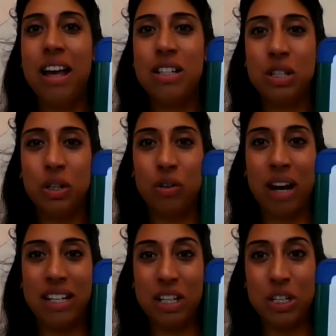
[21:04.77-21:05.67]
to
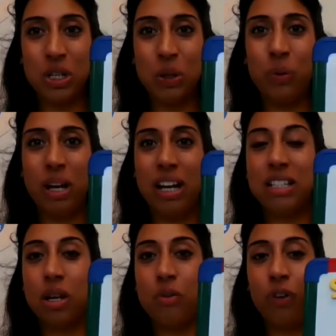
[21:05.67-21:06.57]
create a new word.
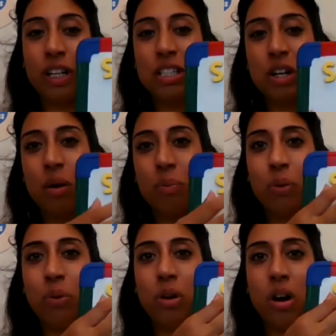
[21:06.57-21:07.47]
So for
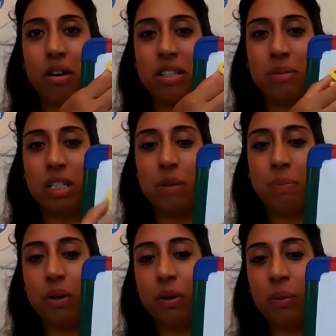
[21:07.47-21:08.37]
example, ask them to
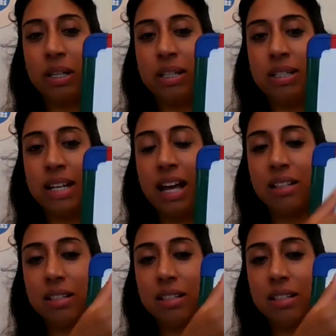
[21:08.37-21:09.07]
spell the word sat,